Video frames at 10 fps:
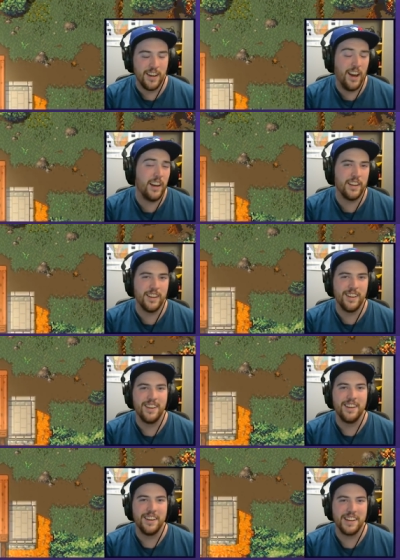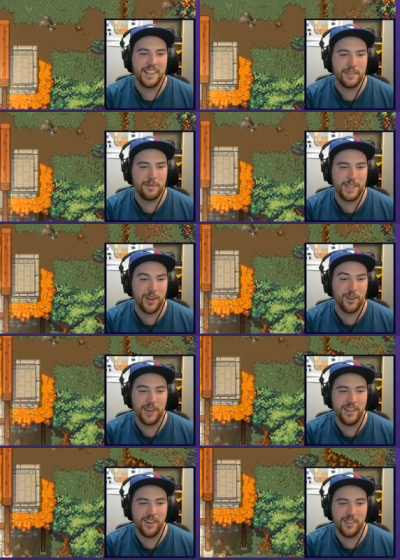Huh. Ah, I guess we
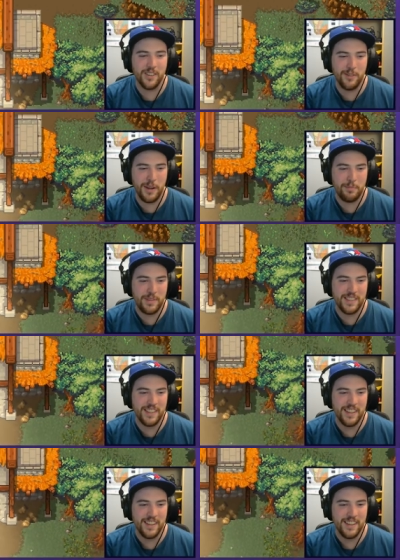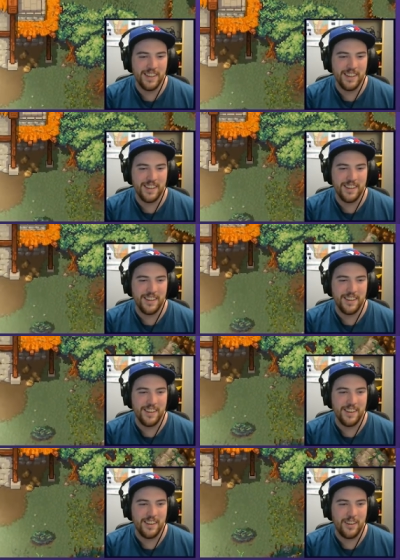curried all the crypts.
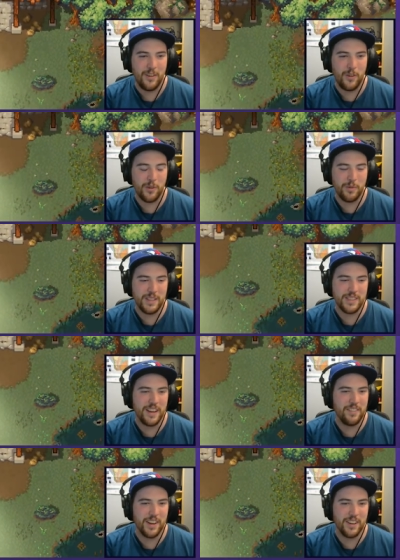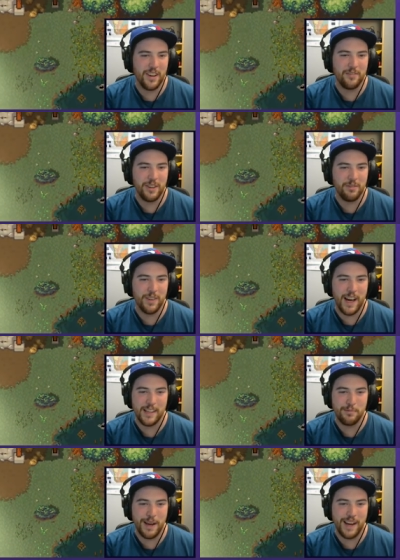Or we're just having a lovely
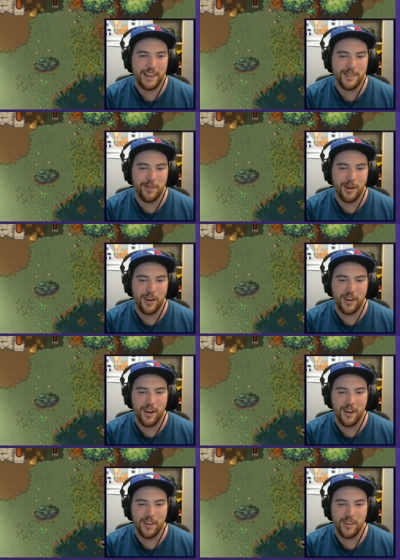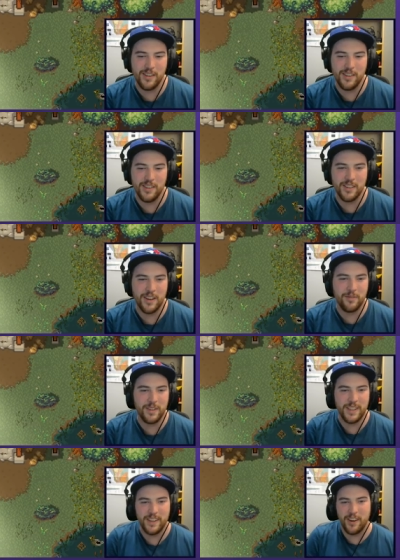flashback to our, our
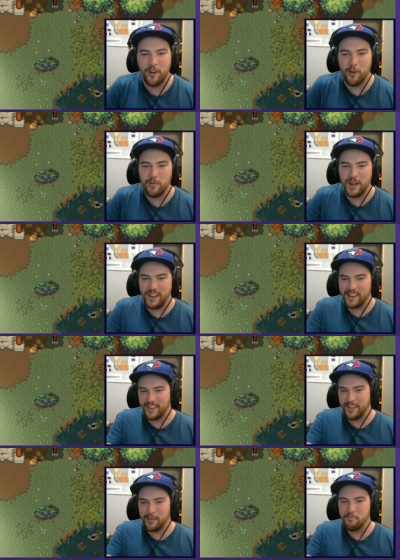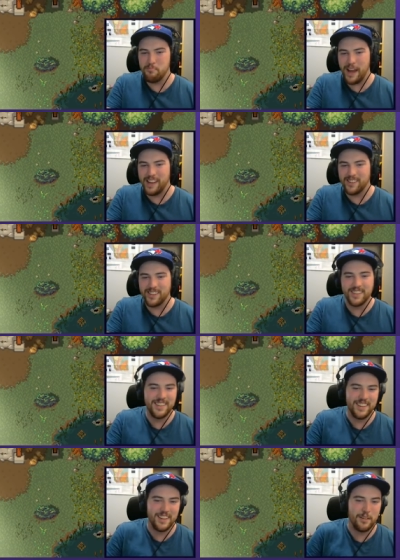lovely home. I like the little mallard
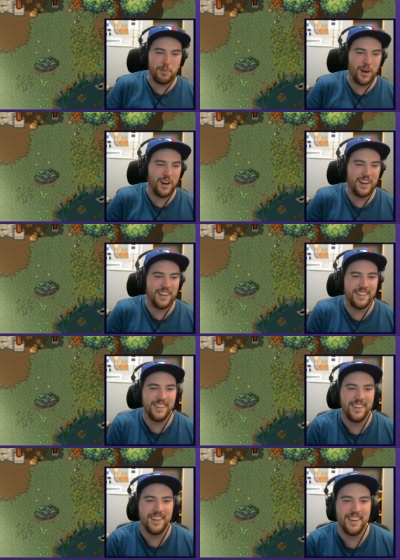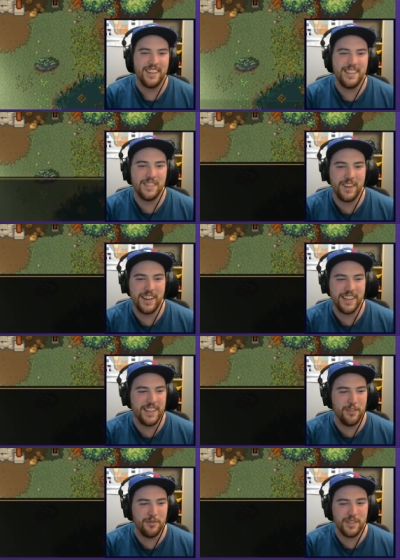in the pond. He's very
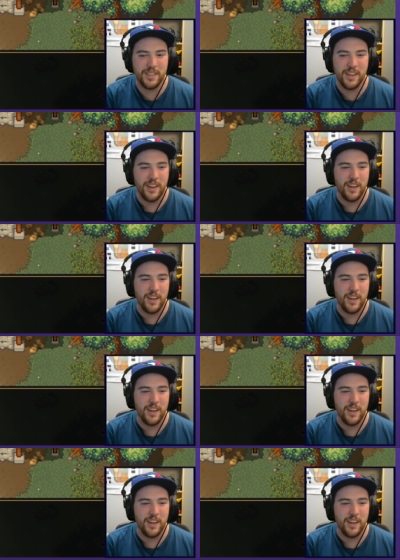cute.